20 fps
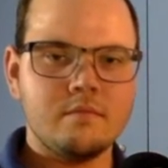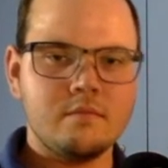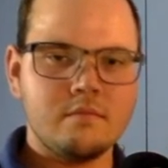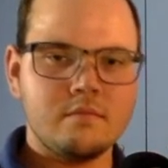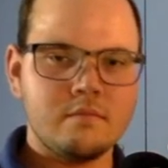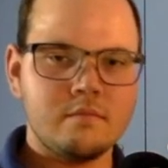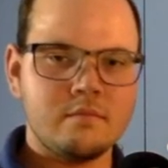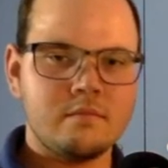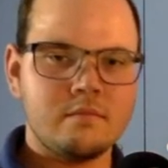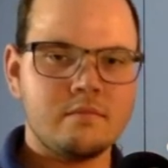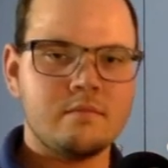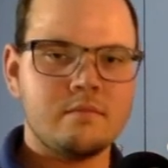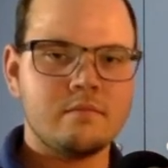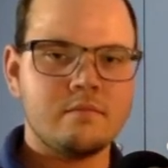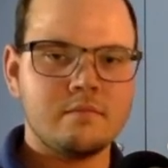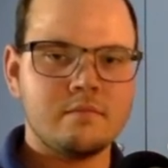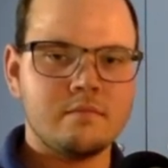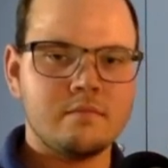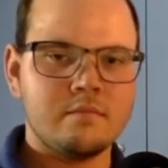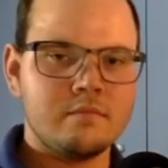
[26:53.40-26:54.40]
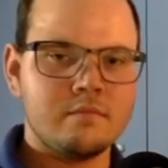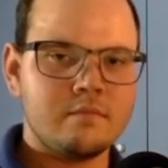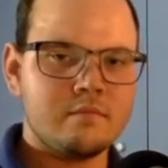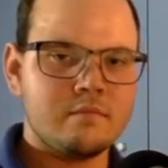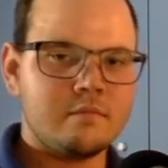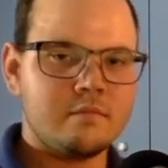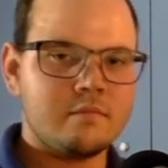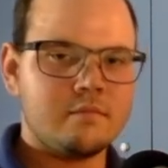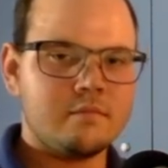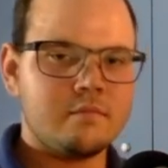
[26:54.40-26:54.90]

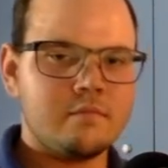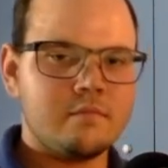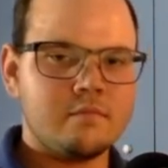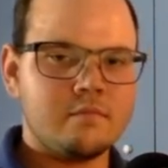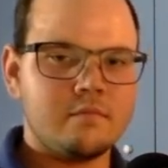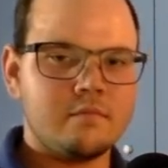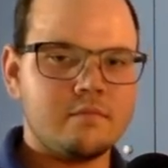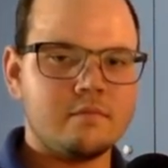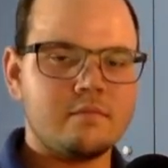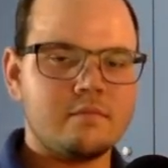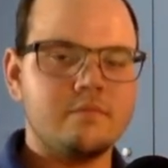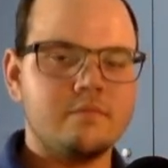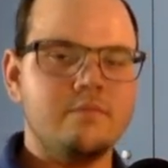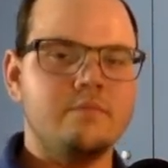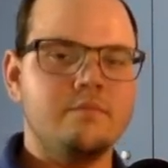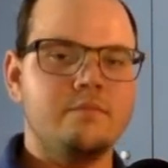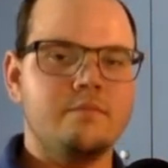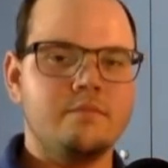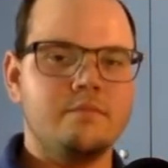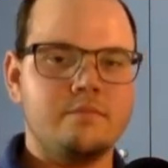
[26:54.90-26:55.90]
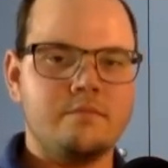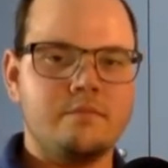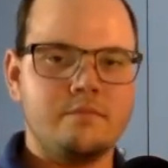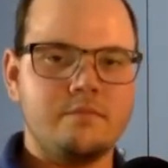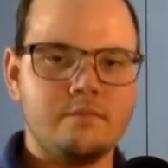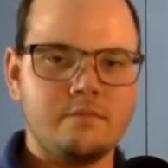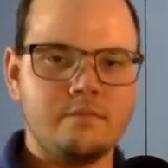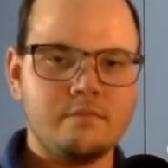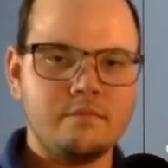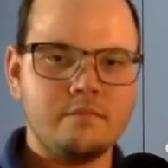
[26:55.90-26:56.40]

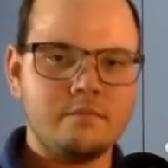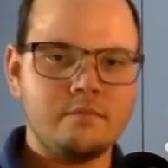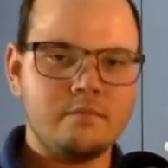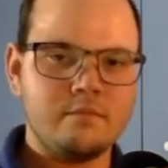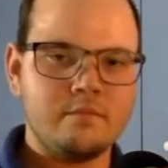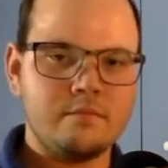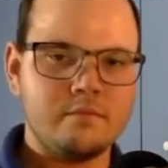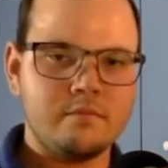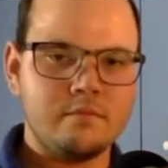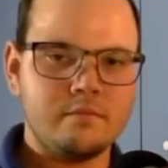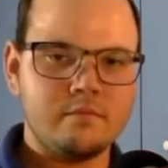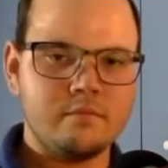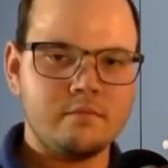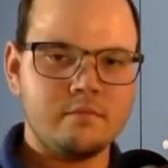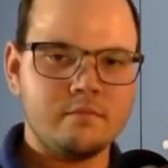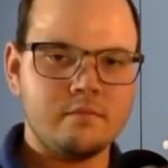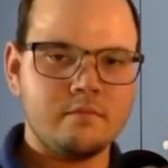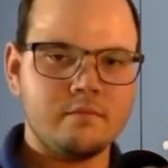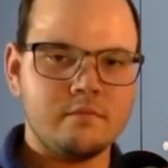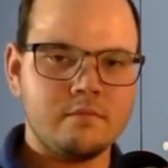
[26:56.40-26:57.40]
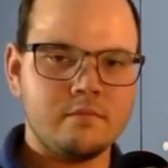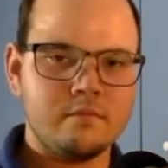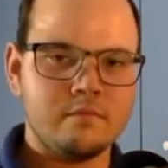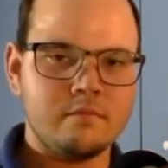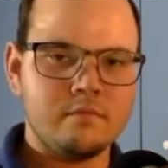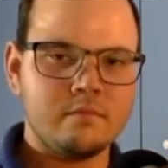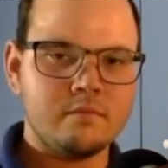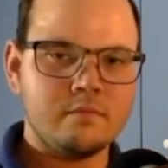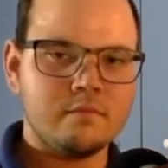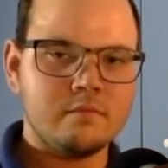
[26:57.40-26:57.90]

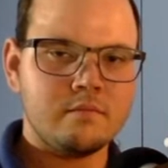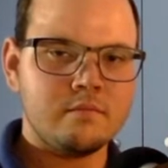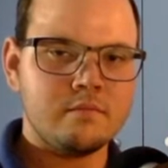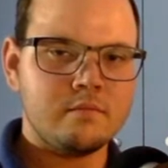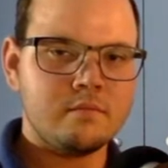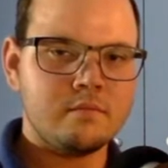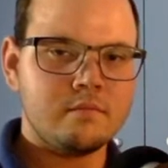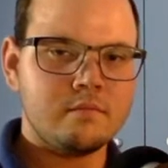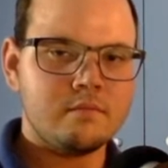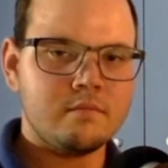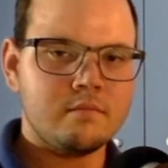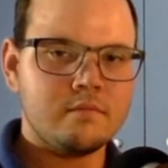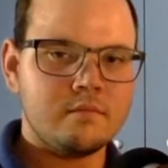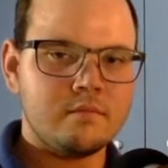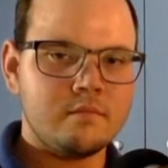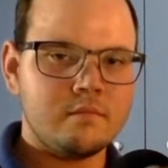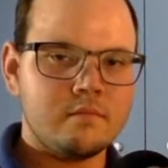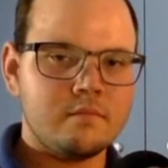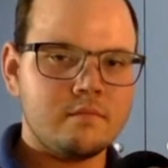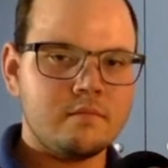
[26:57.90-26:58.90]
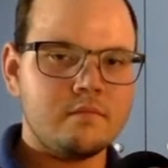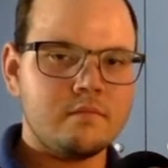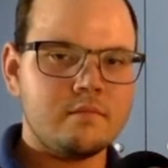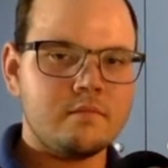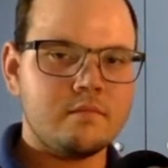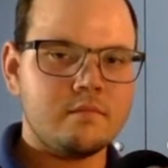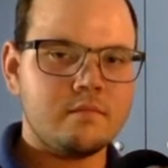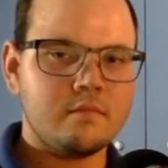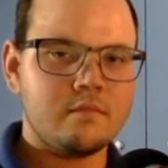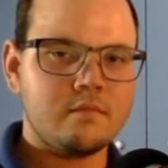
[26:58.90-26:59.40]

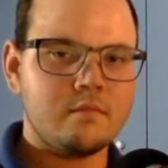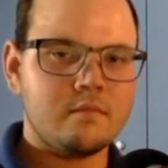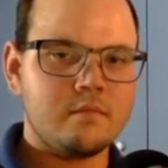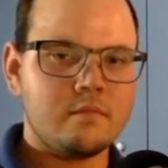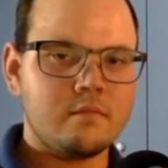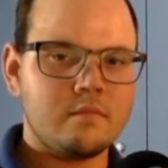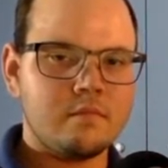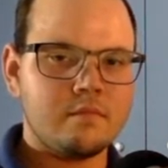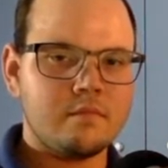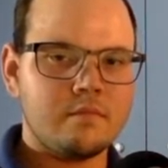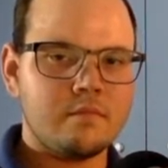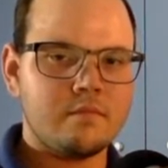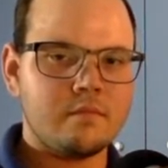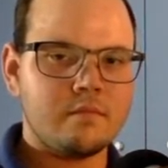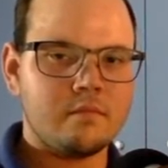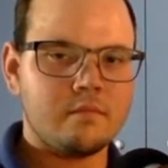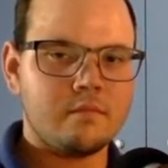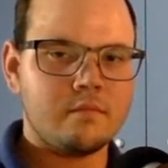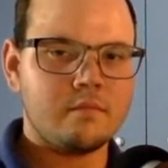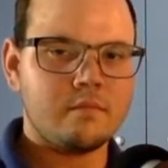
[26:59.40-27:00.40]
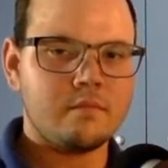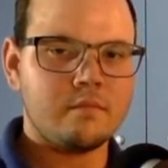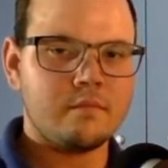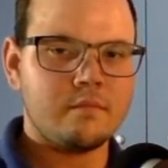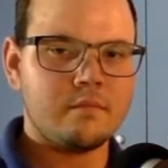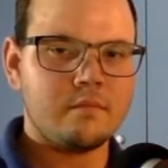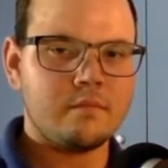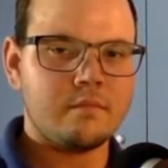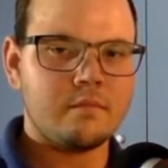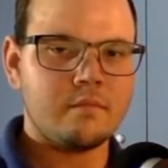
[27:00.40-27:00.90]

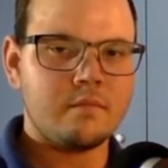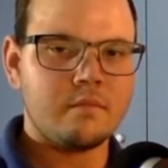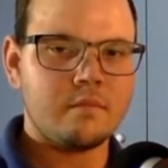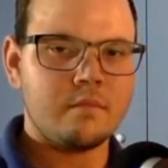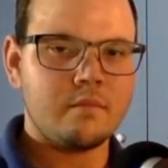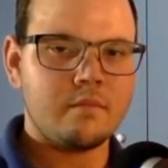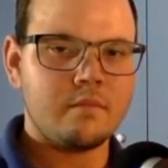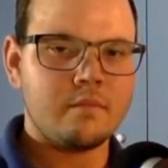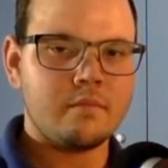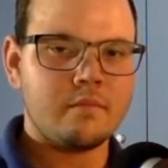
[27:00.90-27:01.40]
[no speech]